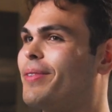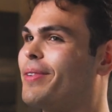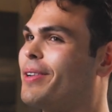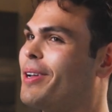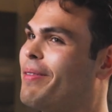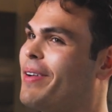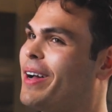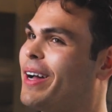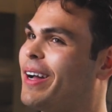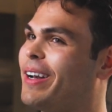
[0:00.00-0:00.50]

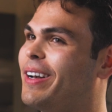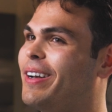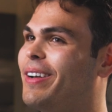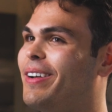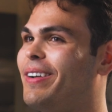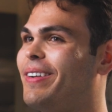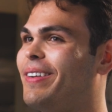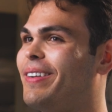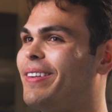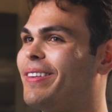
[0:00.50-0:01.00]
come on,
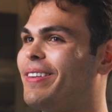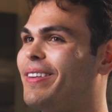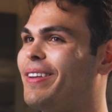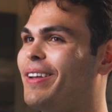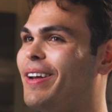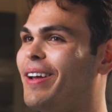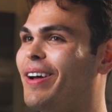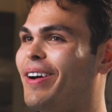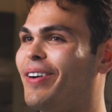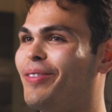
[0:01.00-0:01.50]

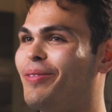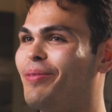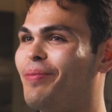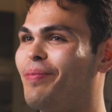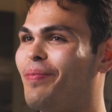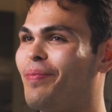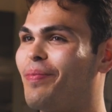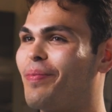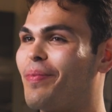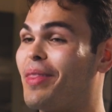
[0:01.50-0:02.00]
you know.
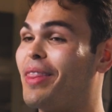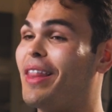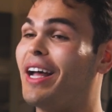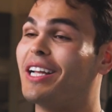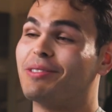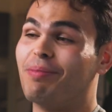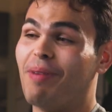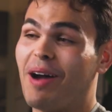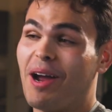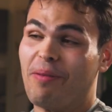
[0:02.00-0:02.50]

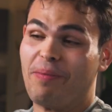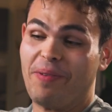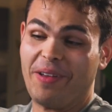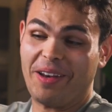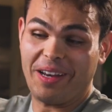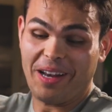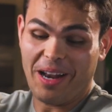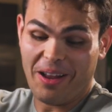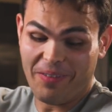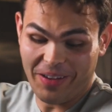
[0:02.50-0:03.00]
That's my
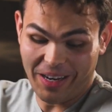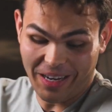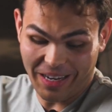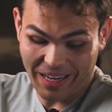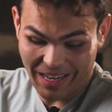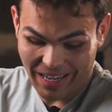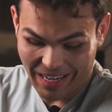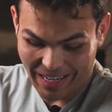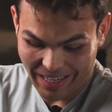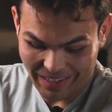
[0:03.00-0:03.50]
opinion. I mean,
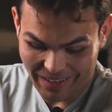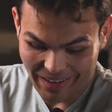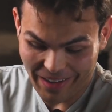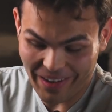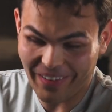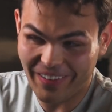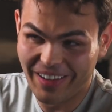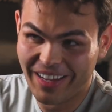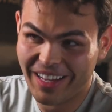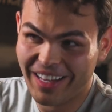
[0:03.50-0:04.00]
I don't know.